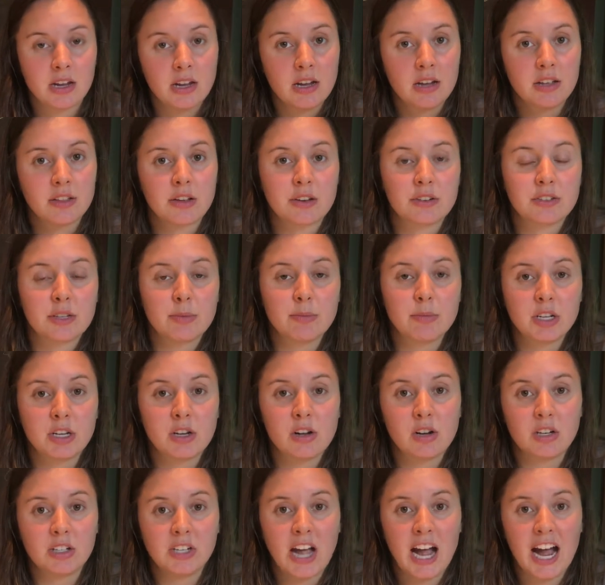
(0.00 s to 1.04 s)
There's something
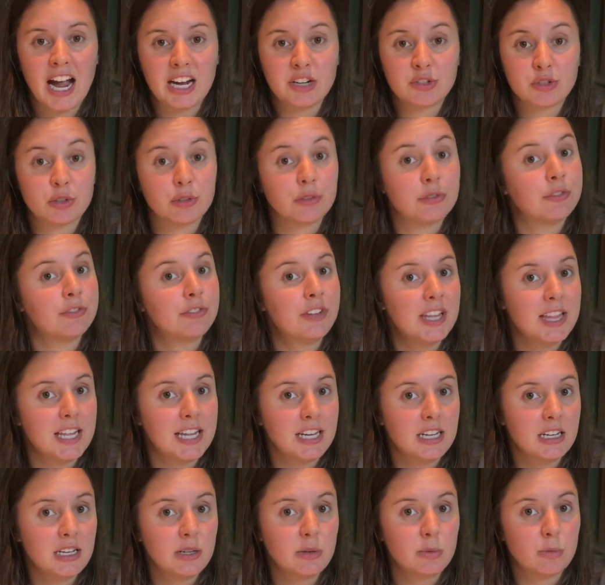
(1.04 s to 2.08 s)
called hydrophilic,
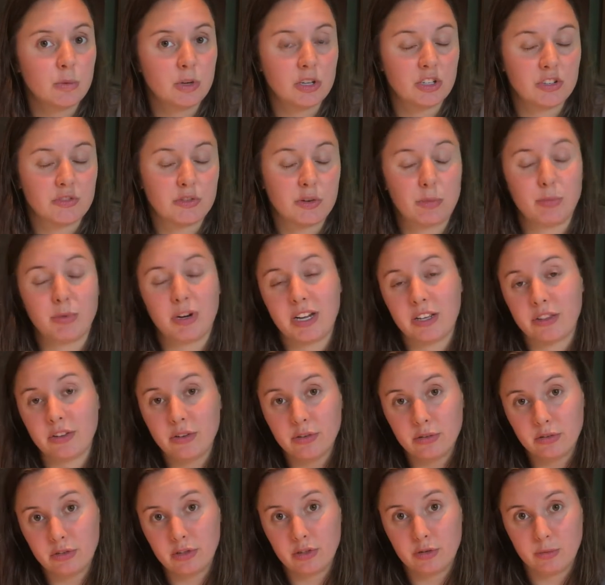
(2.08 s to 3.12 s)
which if we break
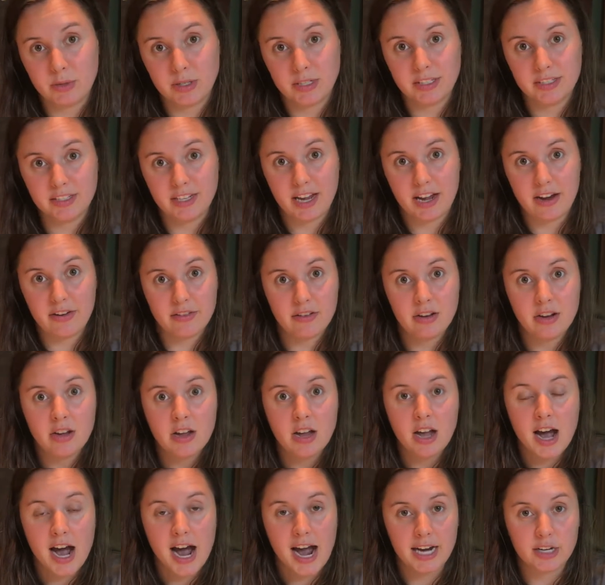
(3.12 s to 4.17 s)
those two words down,
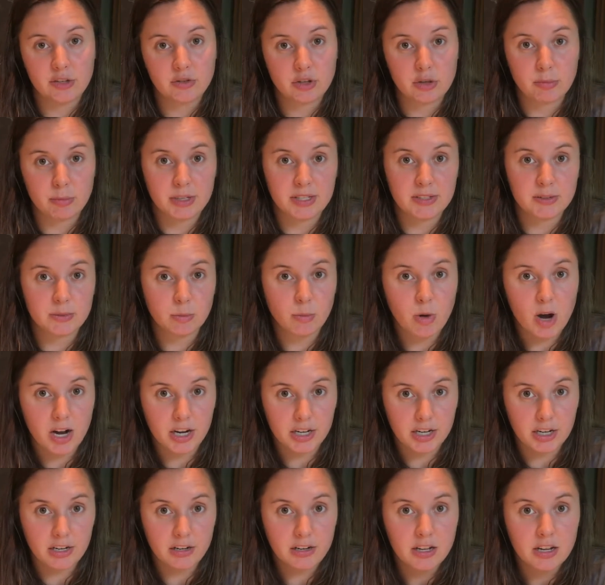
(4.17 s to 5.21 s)
hydro means
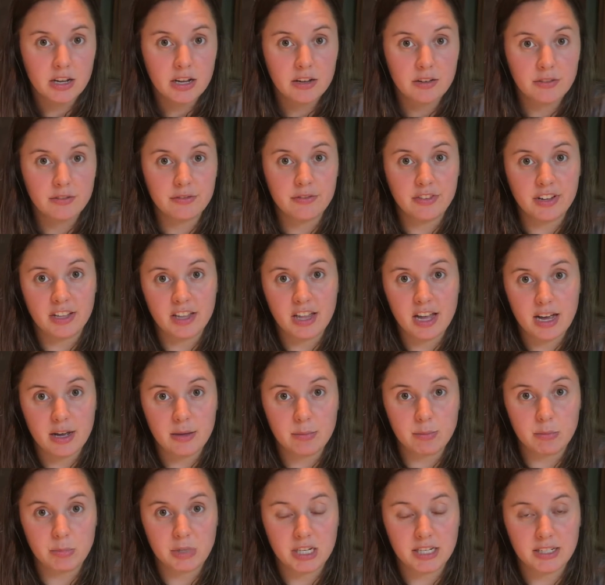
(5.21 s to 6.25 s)
water, phila
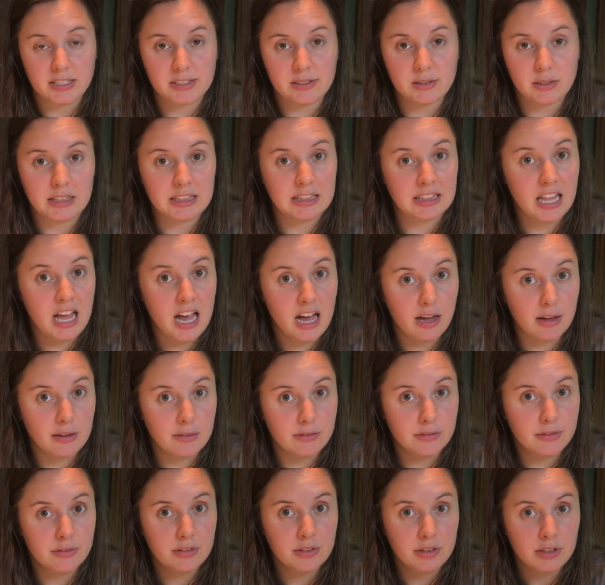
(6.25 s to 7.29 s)
means love.
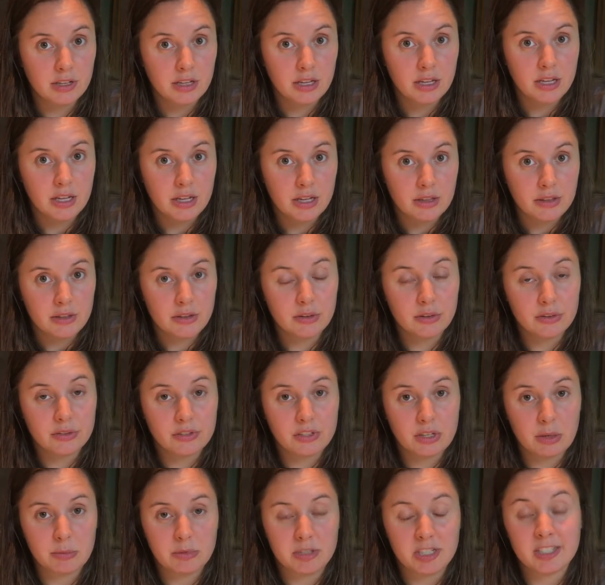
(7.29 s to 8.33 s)
Those
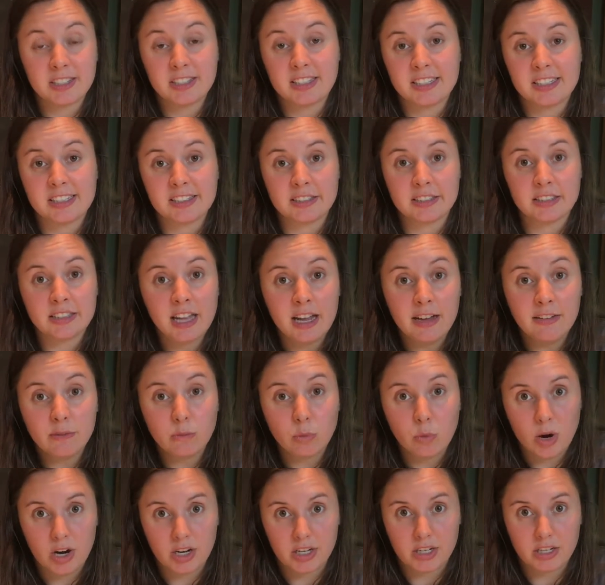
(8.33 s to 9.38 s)
substances love
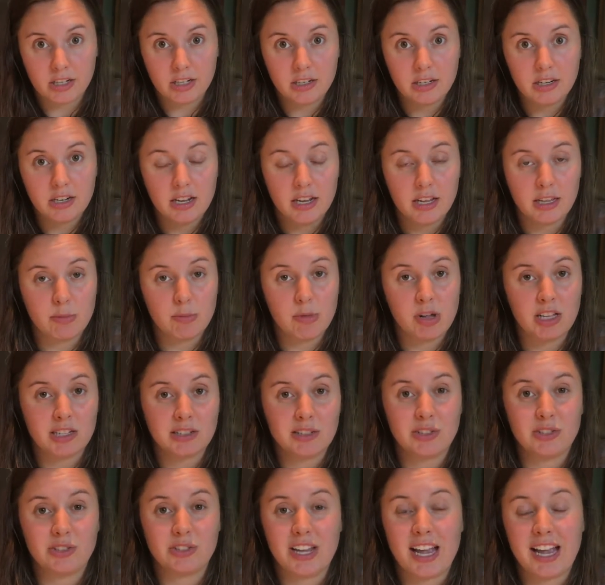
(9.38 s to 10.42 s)
water and the
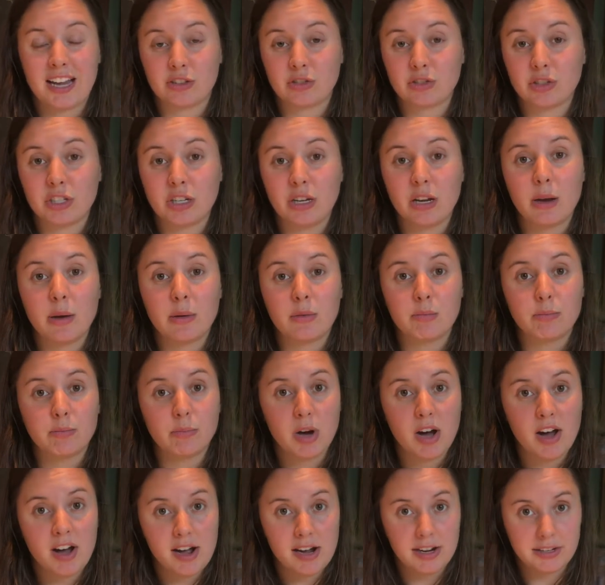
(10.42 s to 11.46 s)
molecules actually
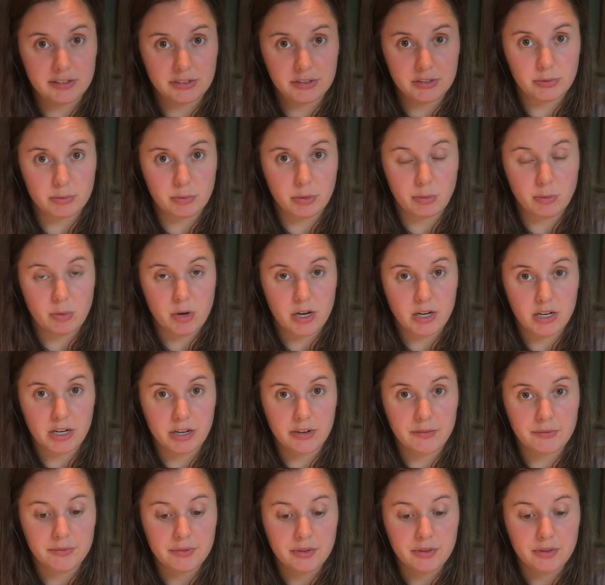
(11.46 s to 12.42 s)
bond with water.